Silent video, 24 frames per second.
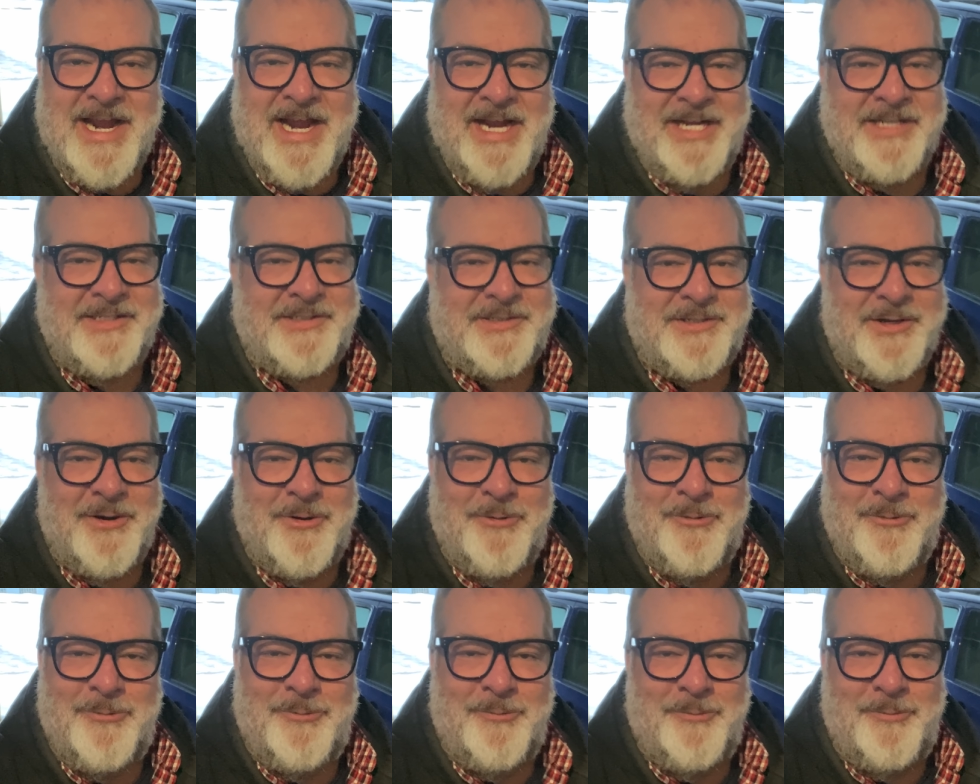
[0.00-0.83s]
And
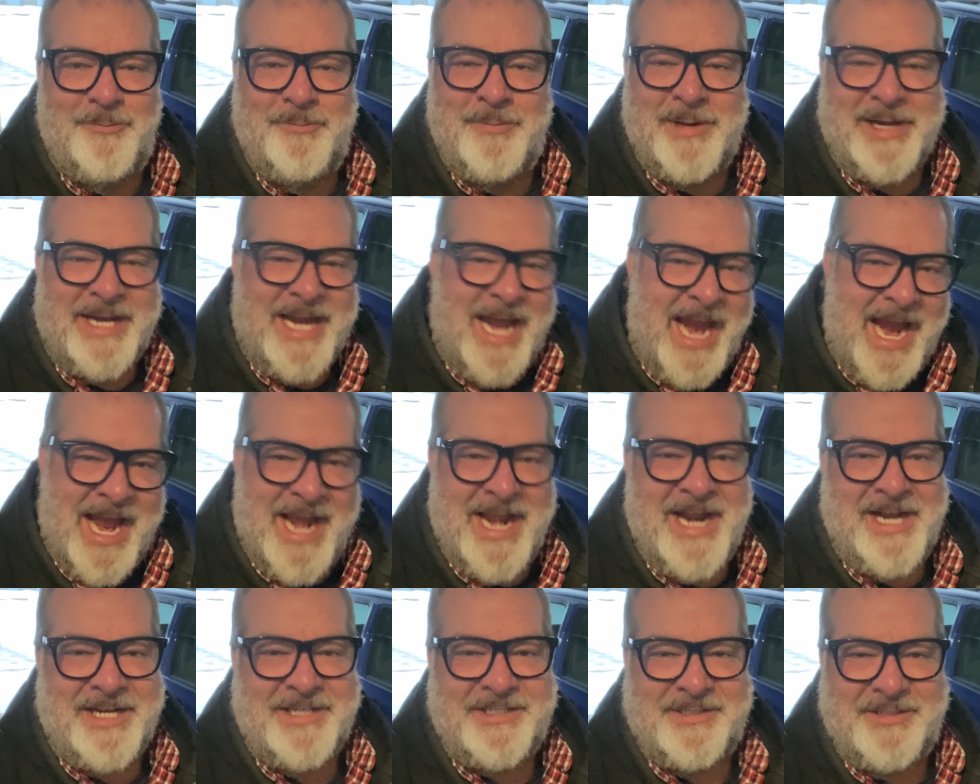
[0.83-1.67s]
so
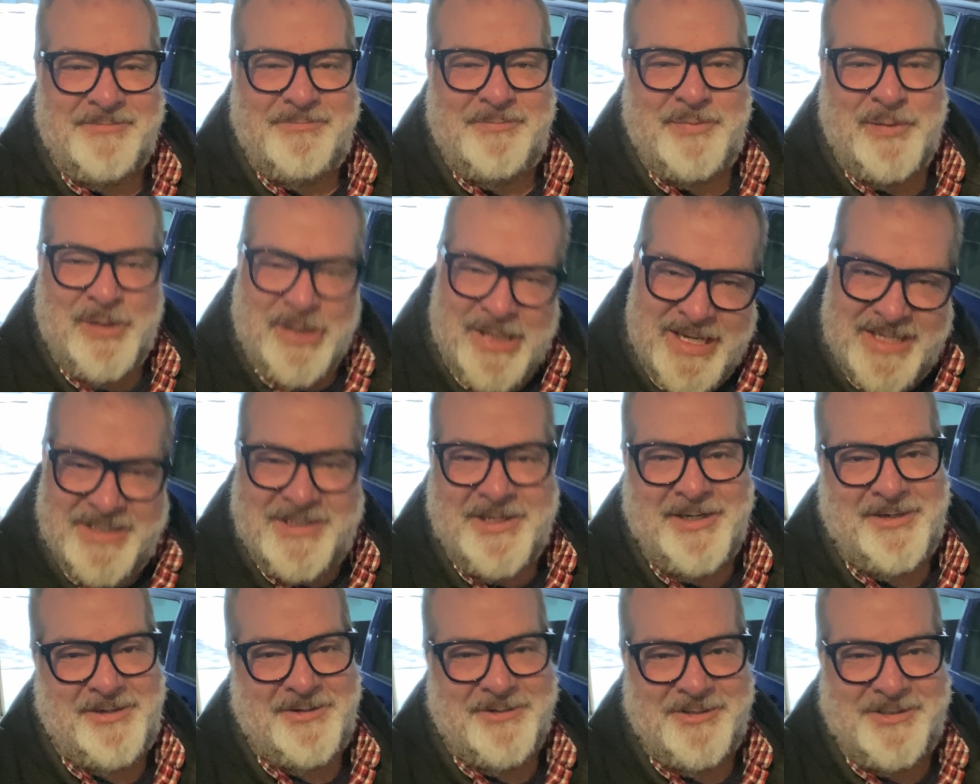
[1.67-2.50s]
mechanics, please
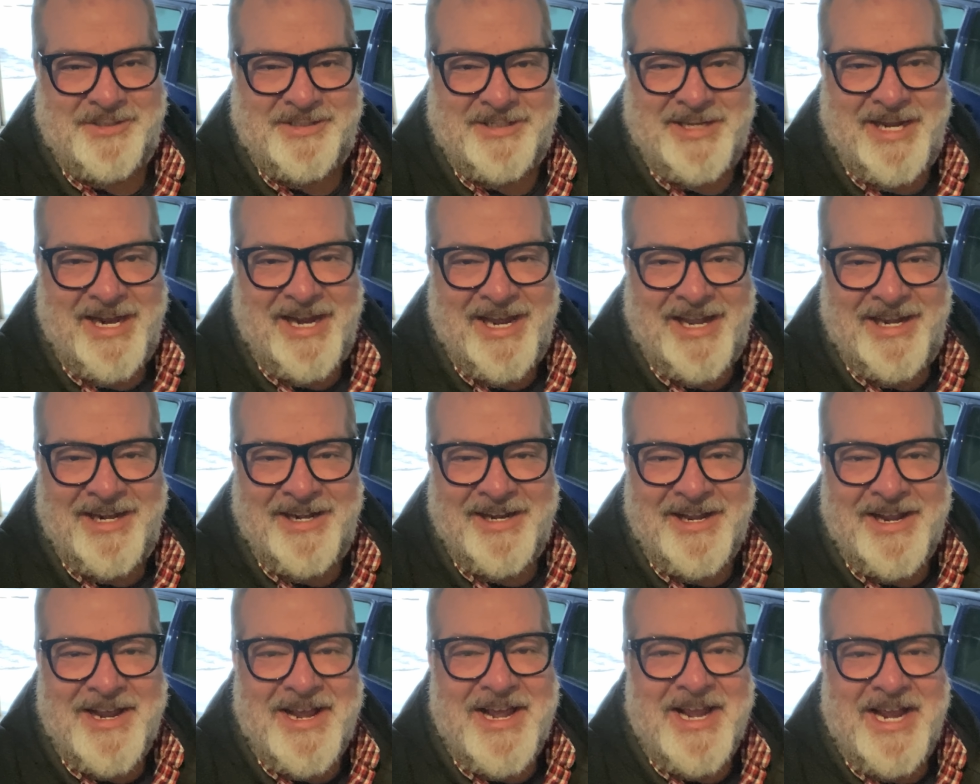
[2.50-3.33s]

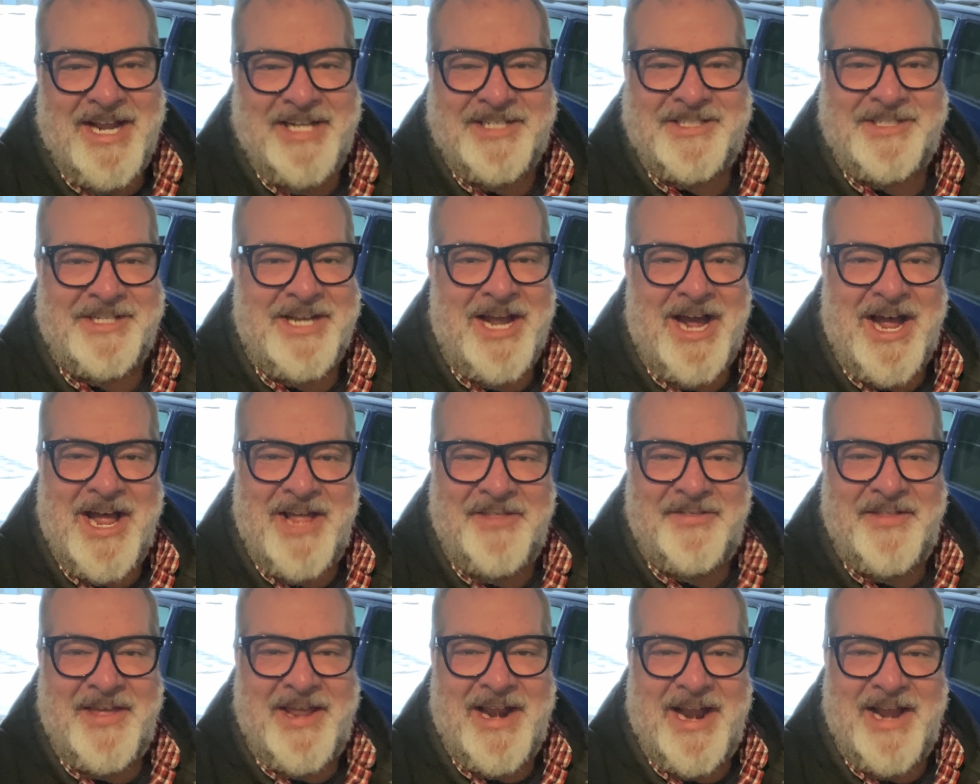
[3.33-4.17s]
understand, it's
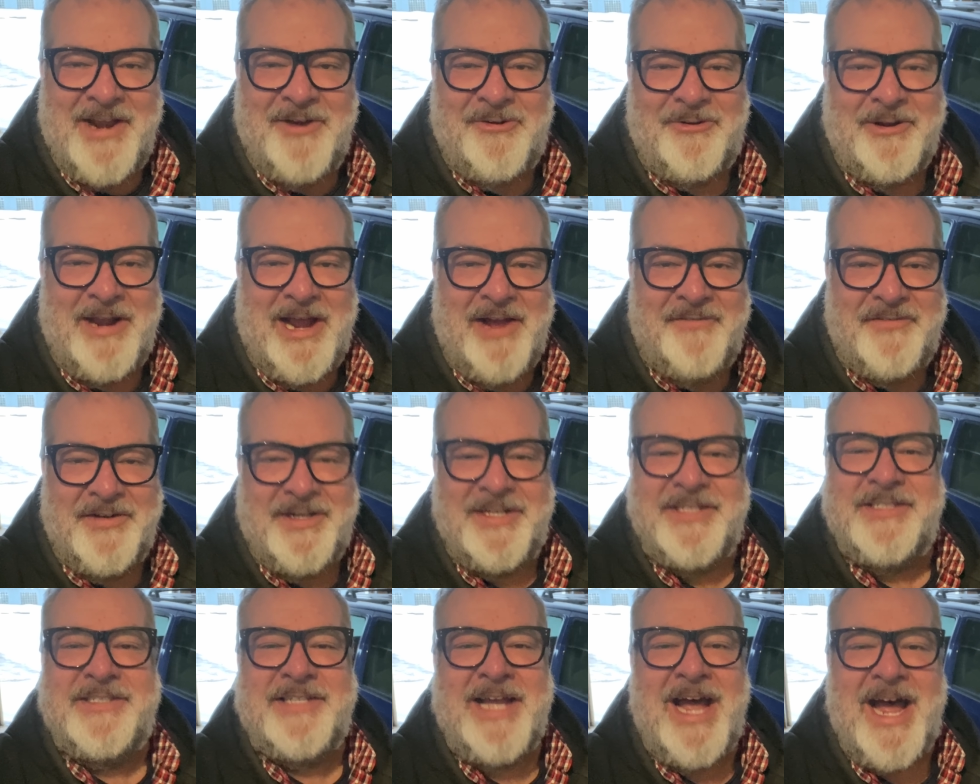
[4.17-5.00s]
not that I don't have a
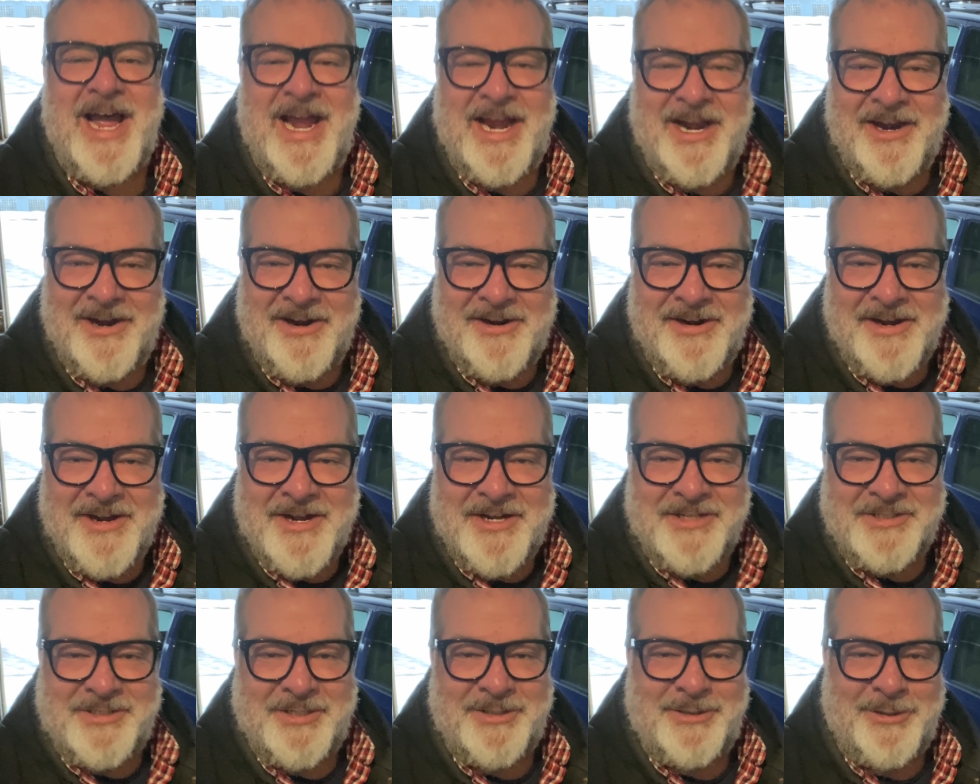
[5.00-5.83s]
desire
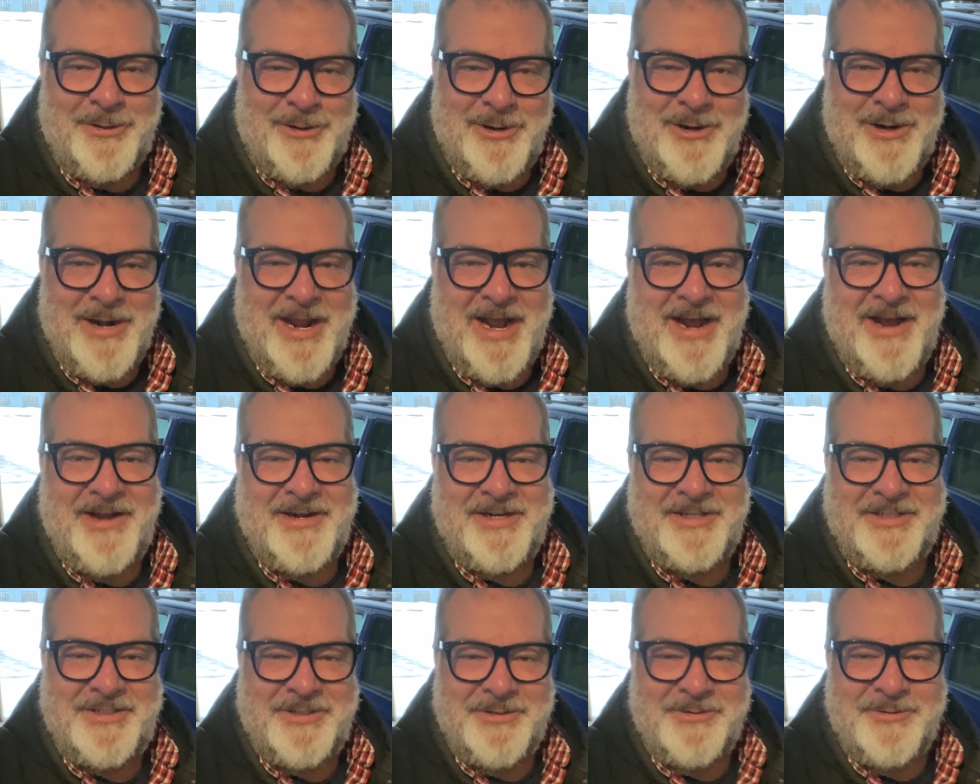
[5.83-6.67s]
to learn how
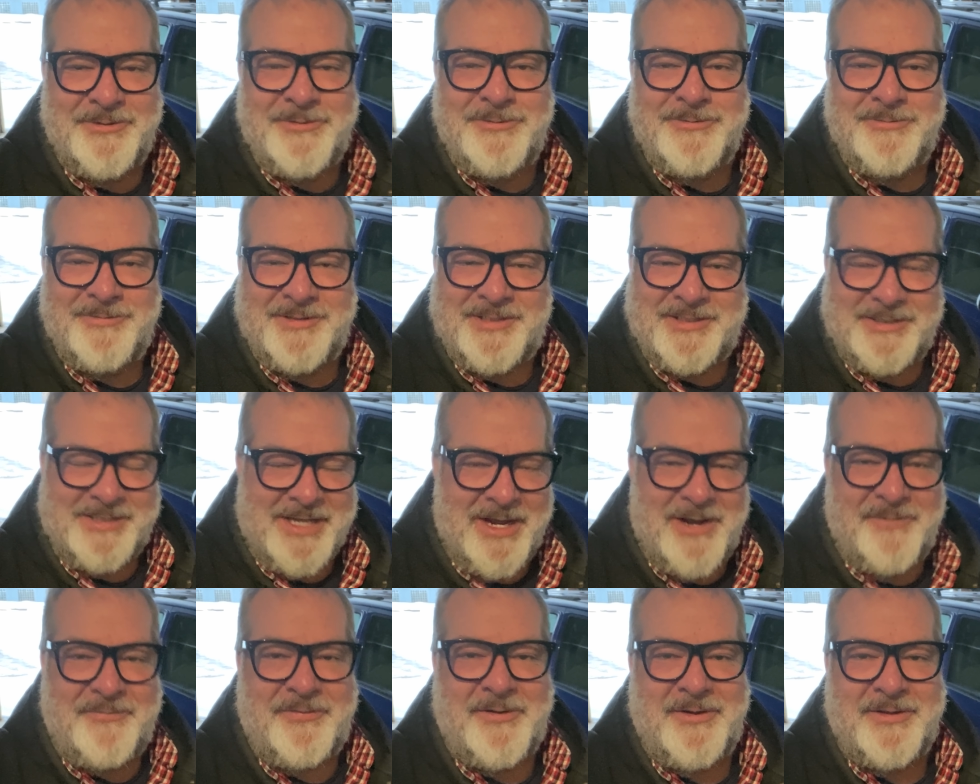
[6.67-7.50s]
to do
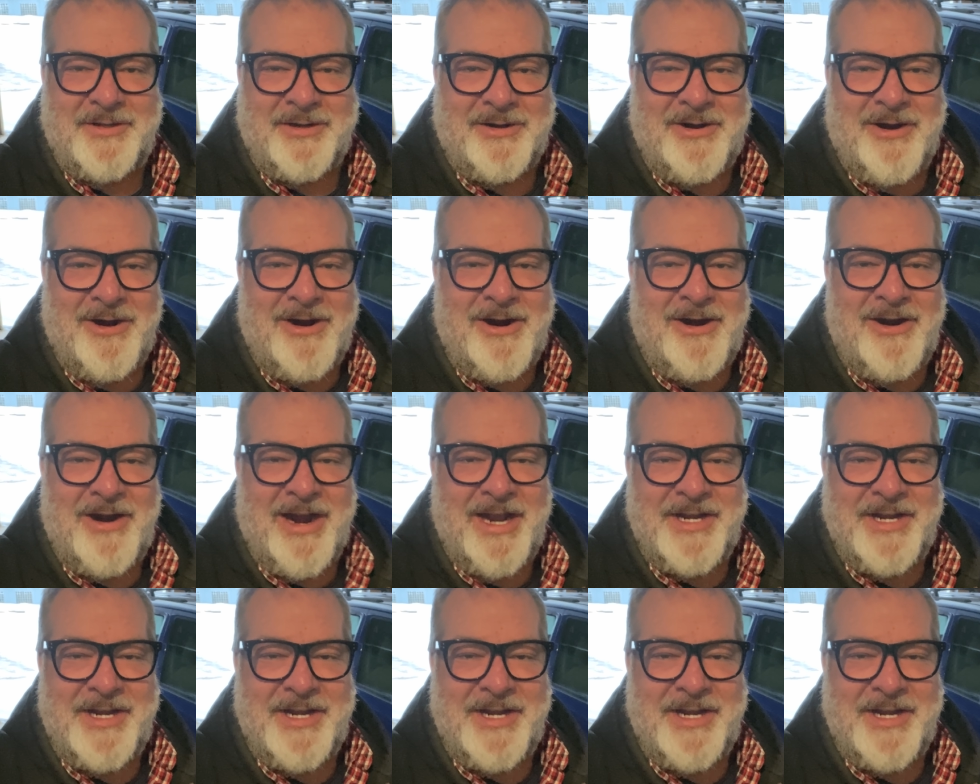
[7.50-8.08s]
stuff on the car.